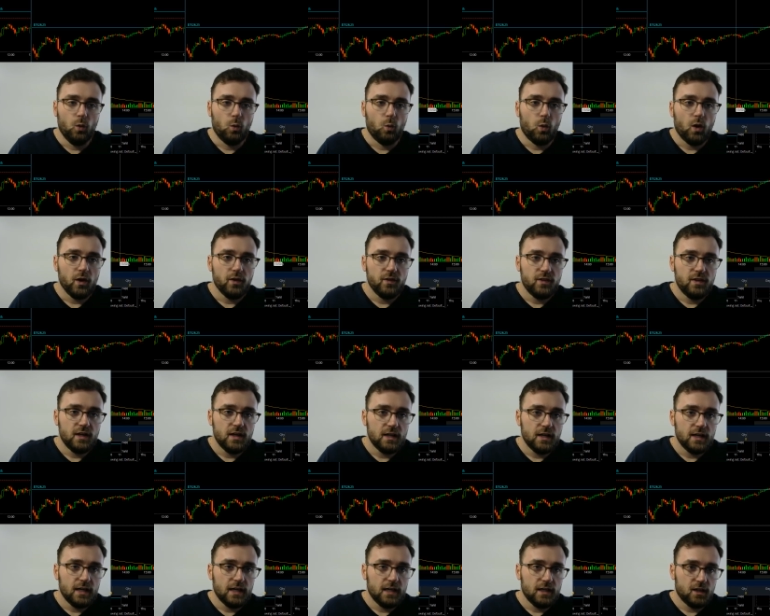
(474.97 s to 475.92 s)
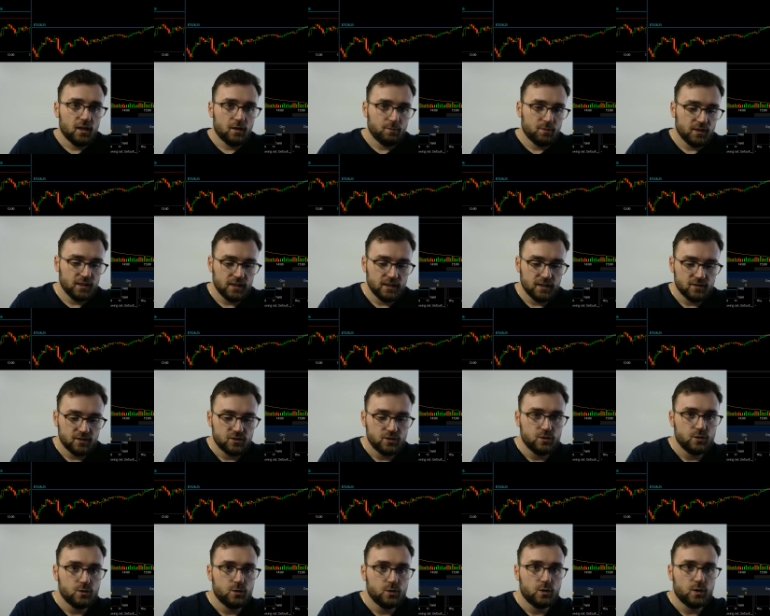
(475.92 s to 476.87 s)
what then ended up leading
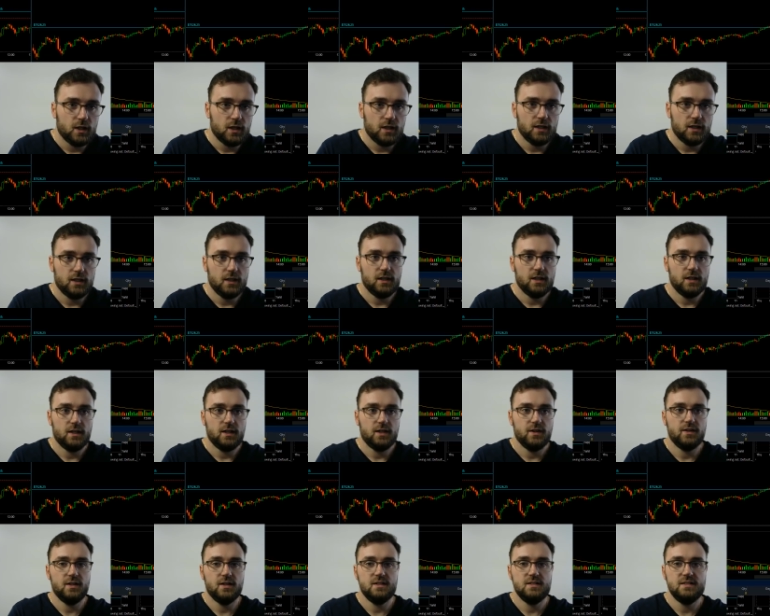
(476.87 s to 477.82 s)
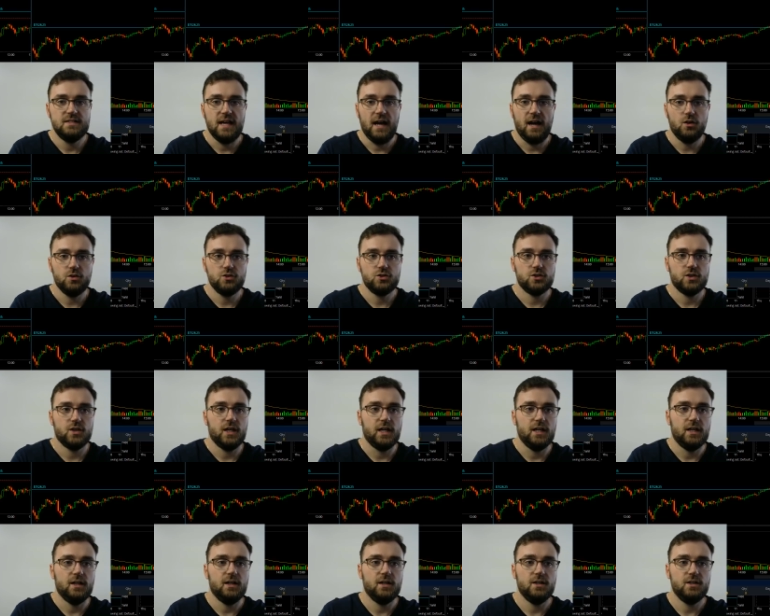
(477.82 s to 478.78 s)
to the Dow
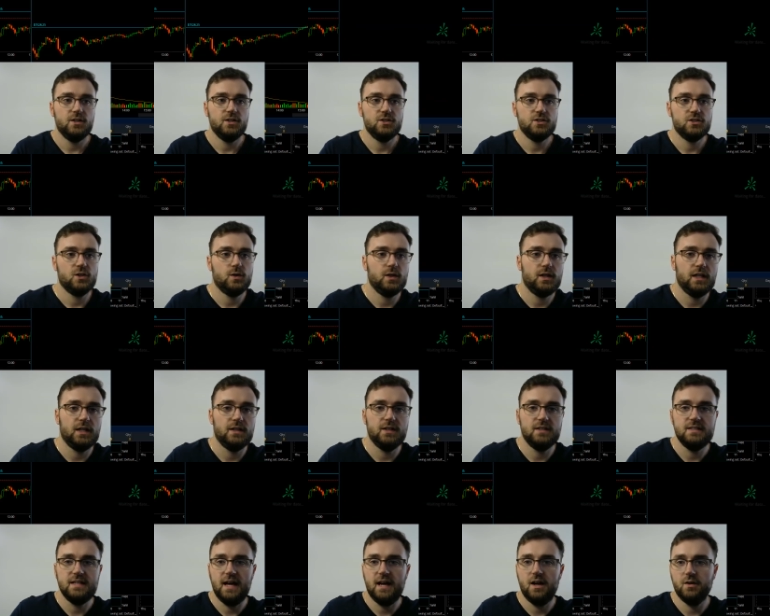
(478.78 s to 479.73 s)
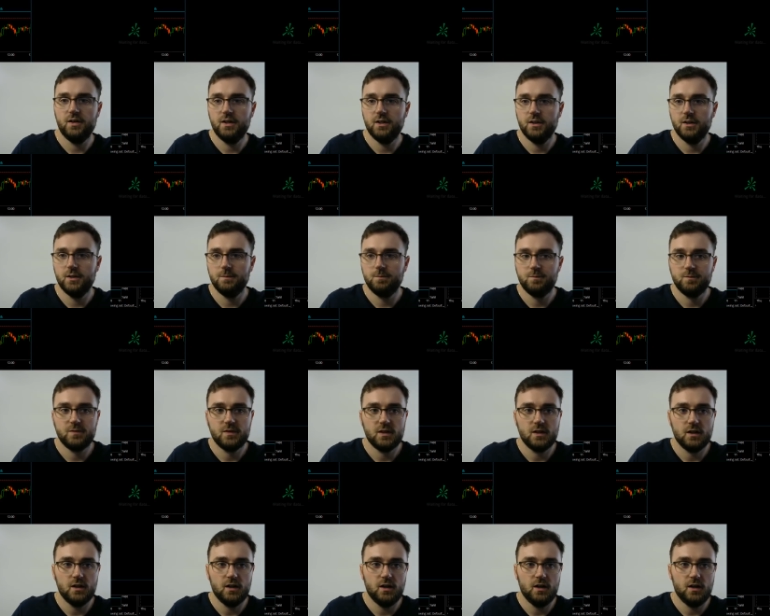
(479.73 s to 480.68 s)
trade? So again, the Dow here,
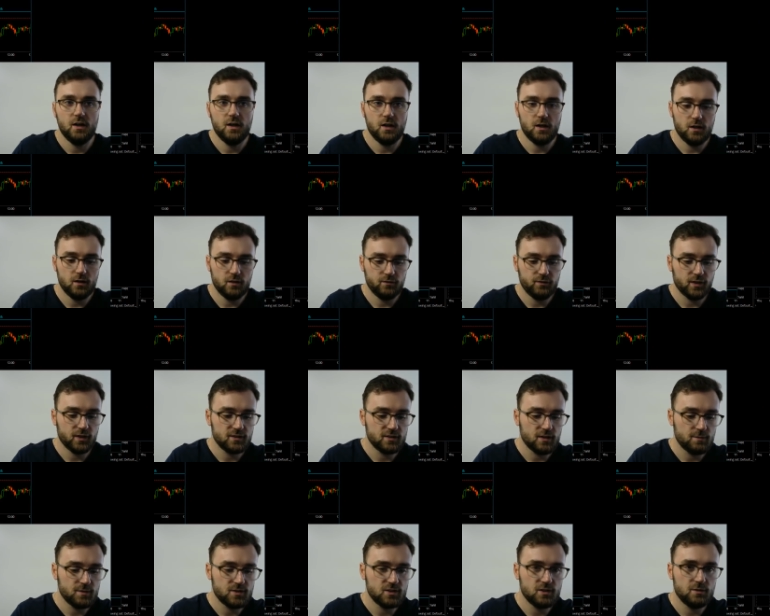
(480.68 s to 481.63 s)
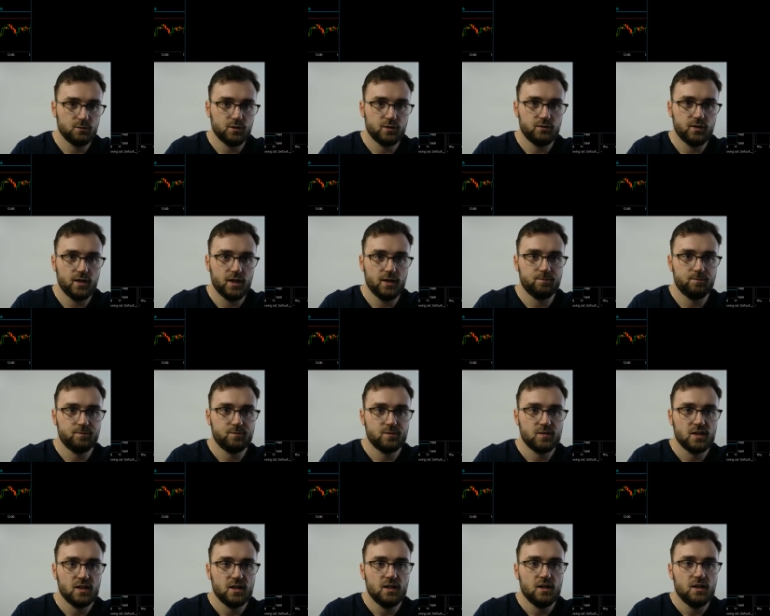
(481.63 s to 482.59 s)
if I can type the symbol in right,
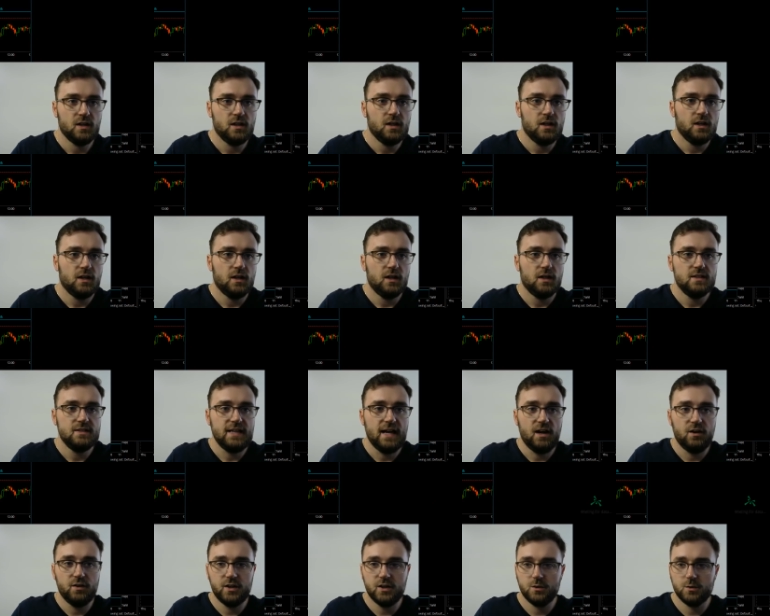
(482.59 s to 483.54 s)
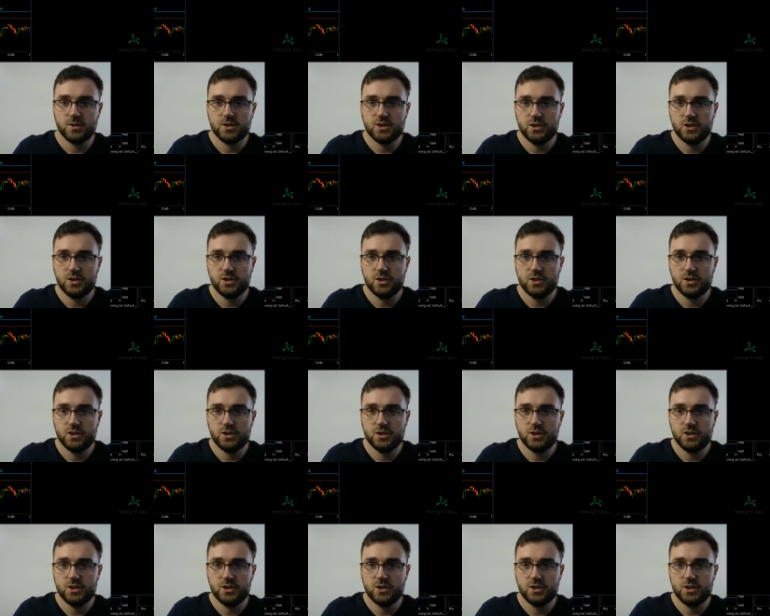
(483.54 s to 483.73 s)
Dow here